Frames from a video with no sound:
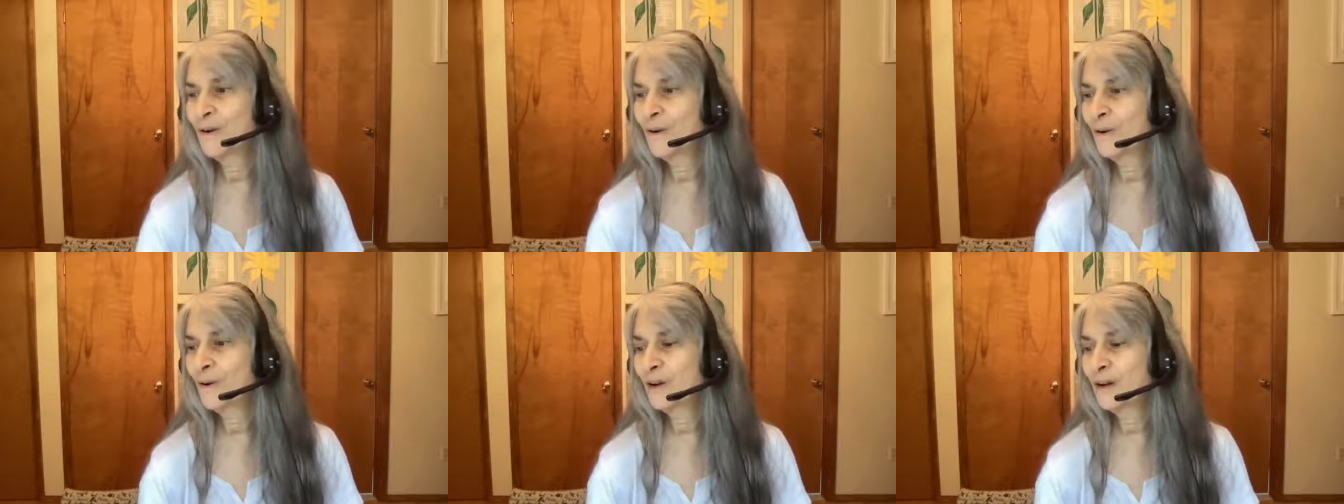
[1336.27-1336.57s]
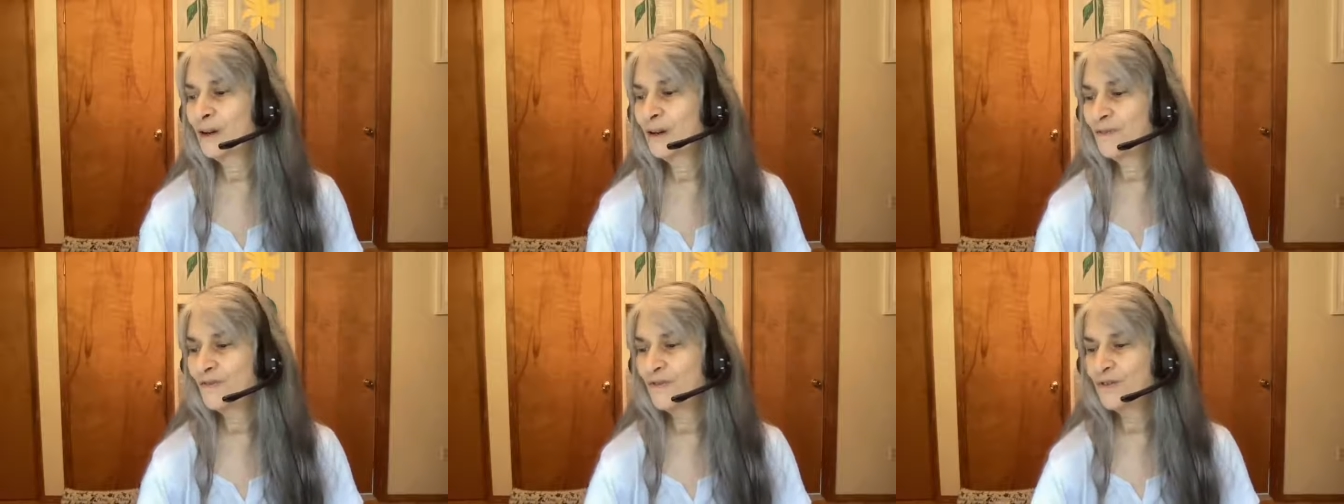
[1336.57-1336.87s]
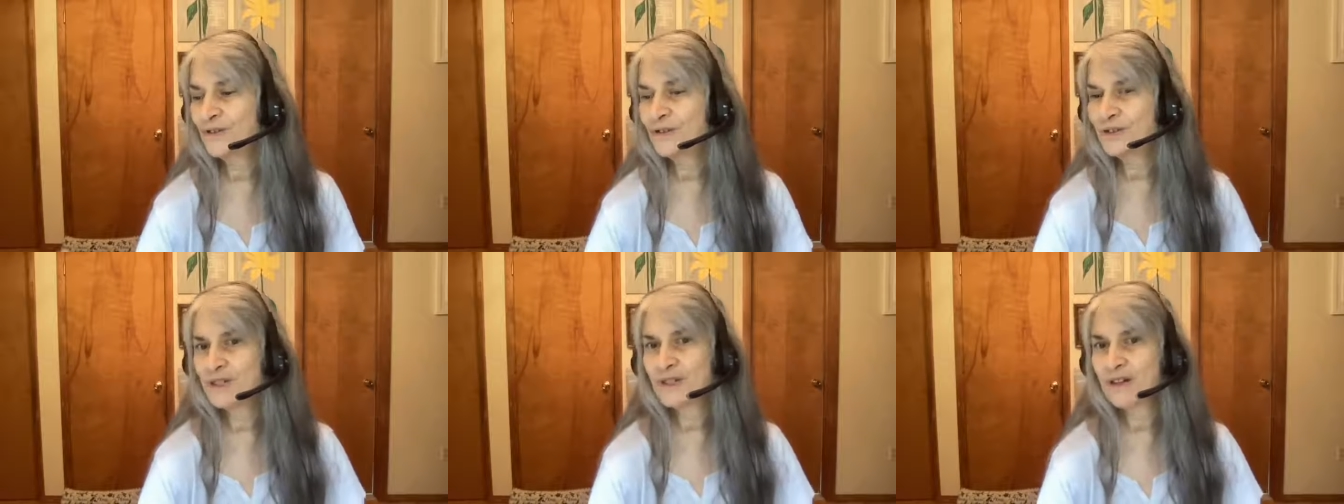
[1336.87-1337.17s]
or your
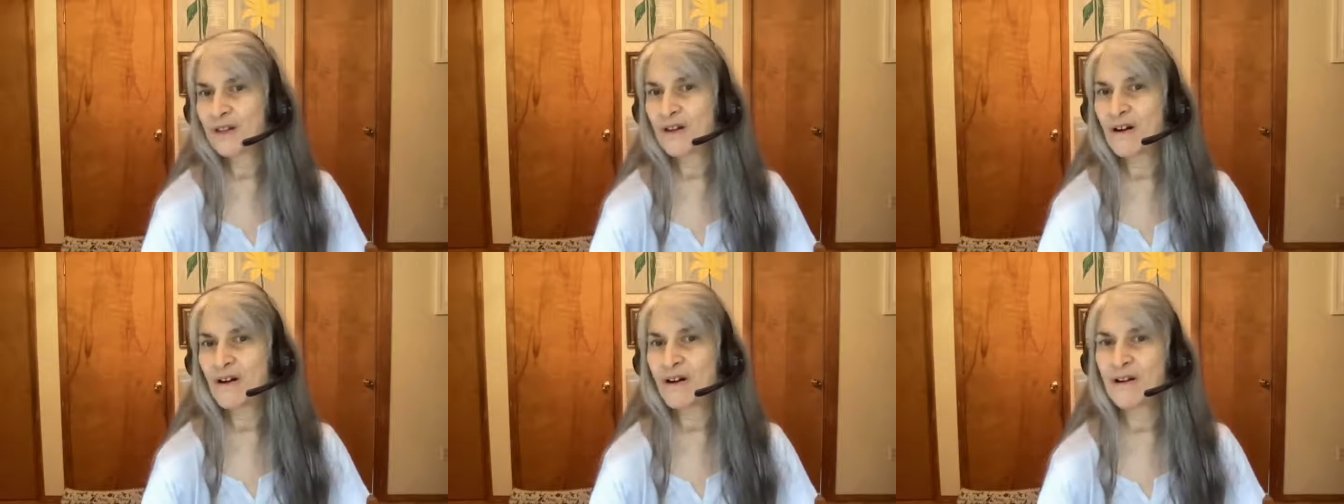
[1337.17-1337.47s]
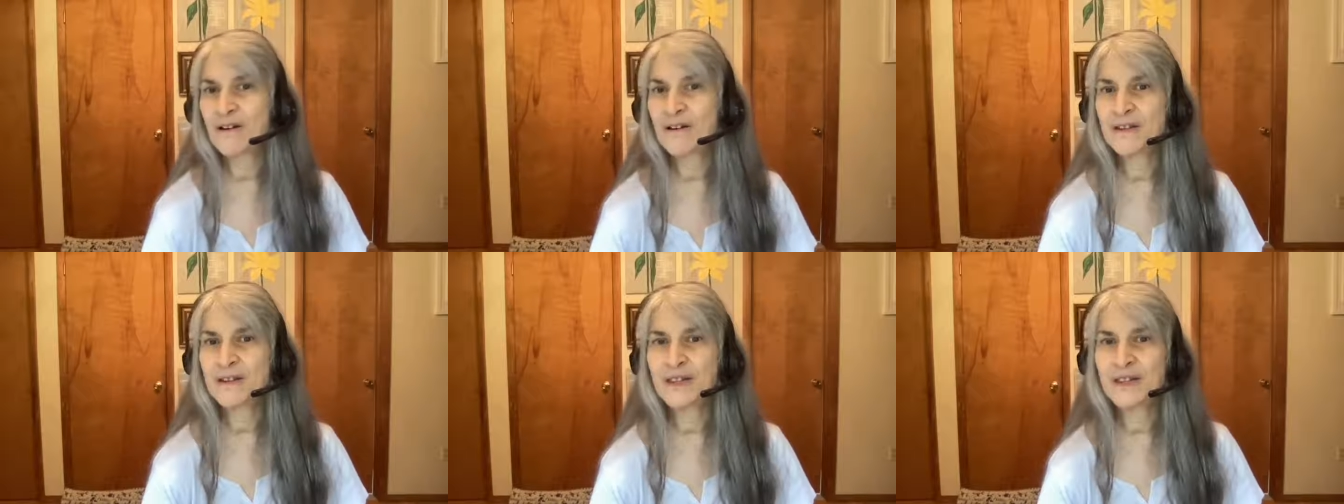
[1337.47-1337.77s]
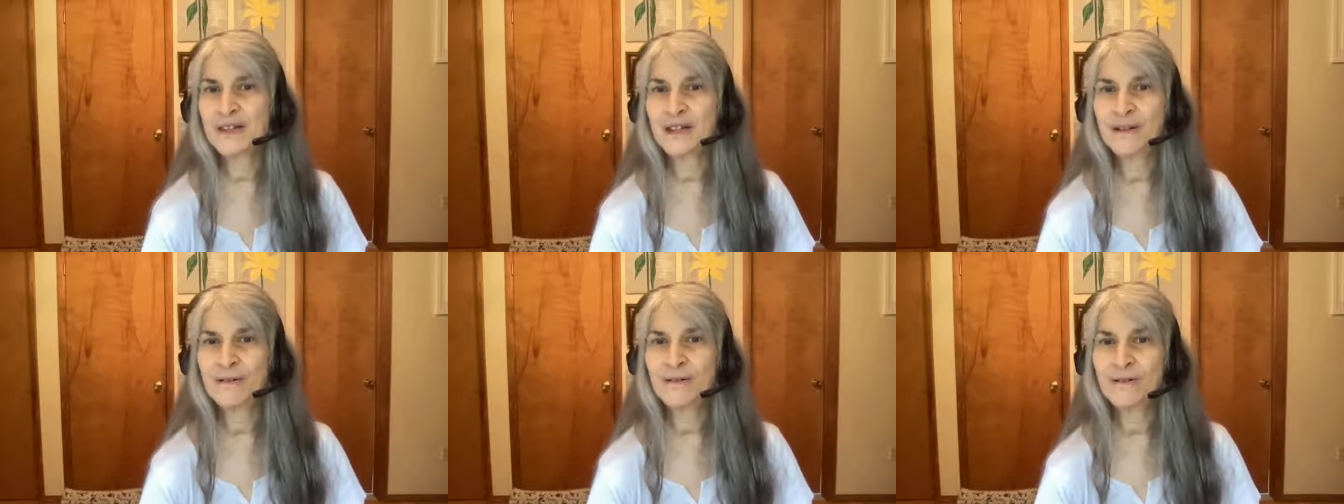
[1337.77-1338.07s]
first car
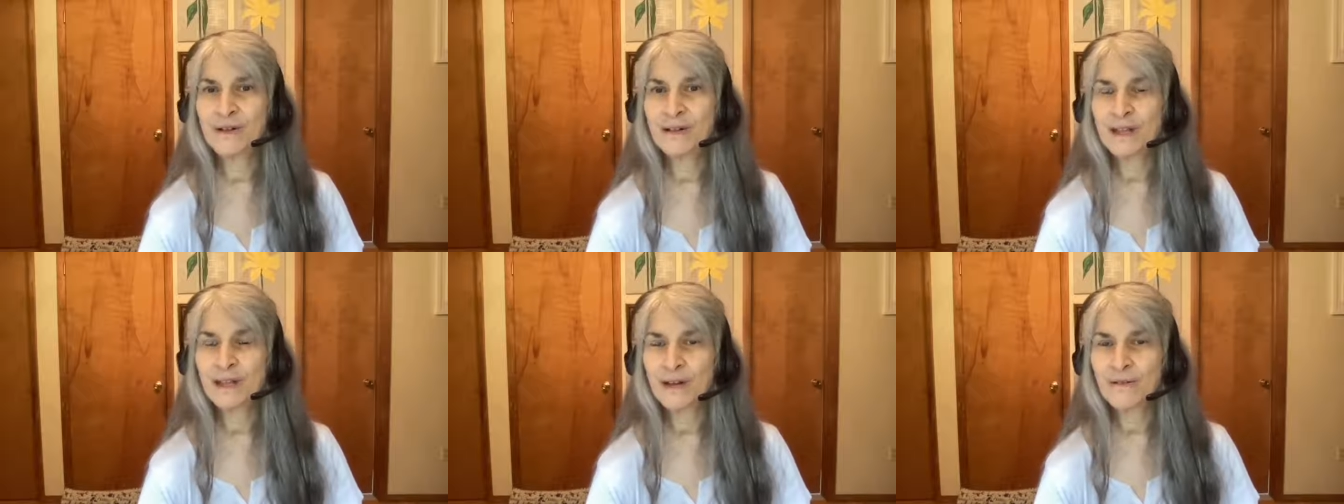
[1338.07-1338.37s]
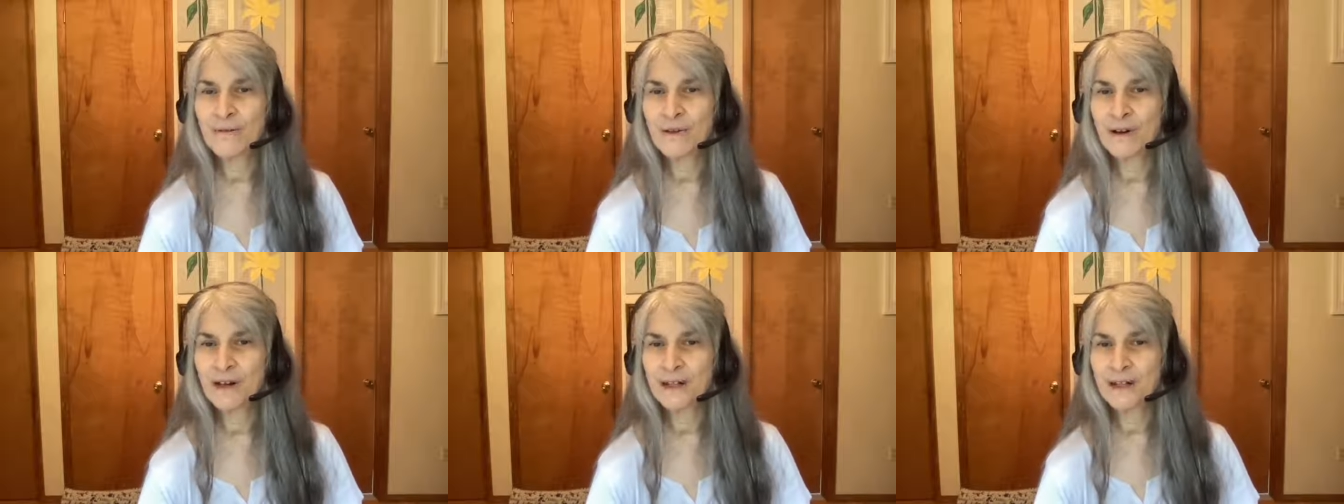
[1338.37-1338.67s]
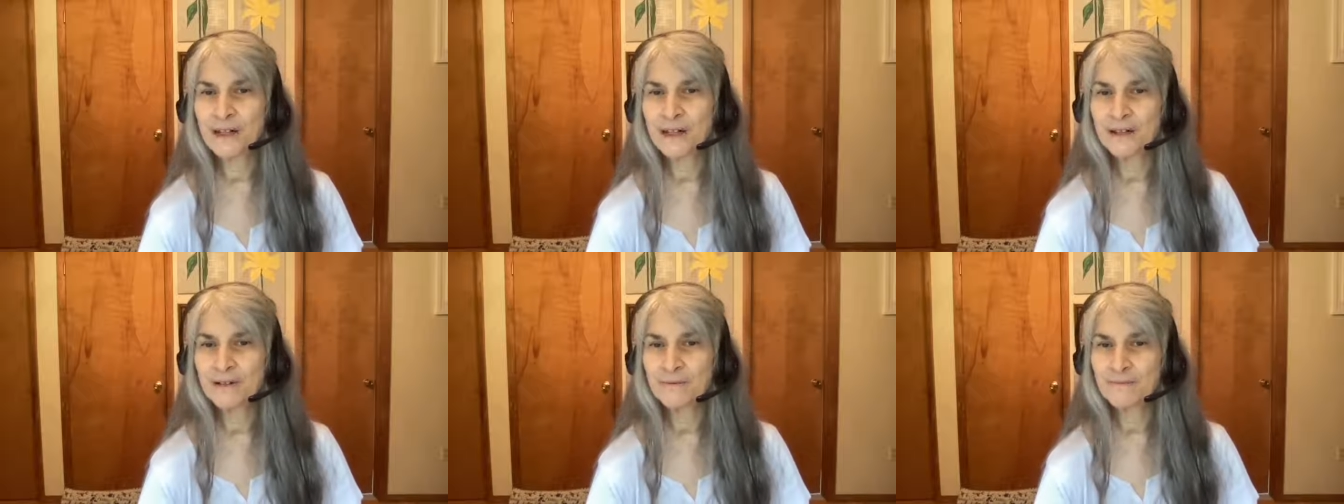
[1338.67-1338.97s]
that you really
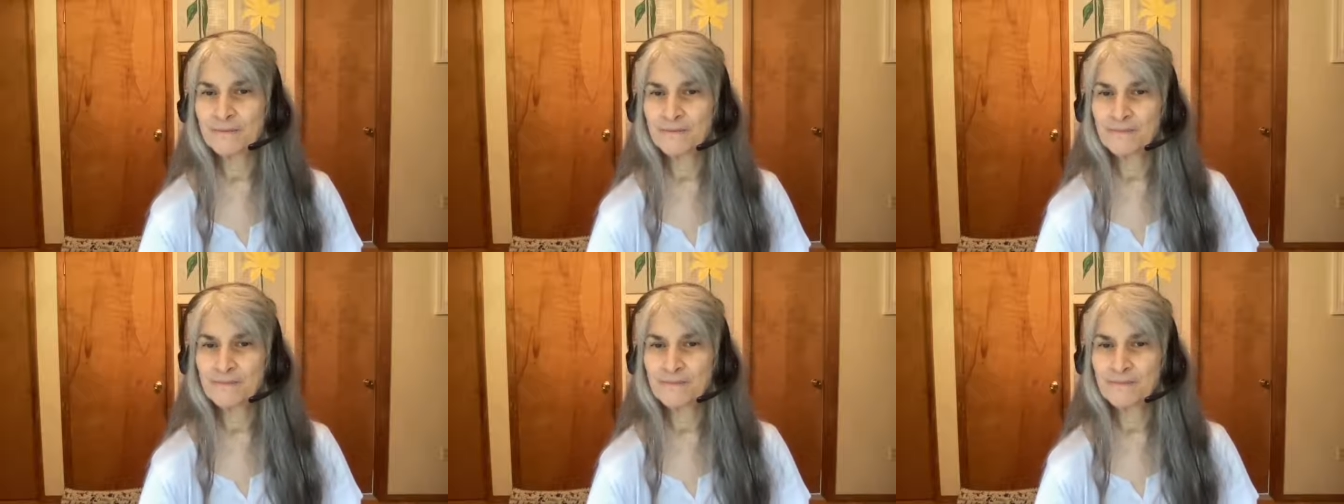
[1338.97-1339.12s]
wanted.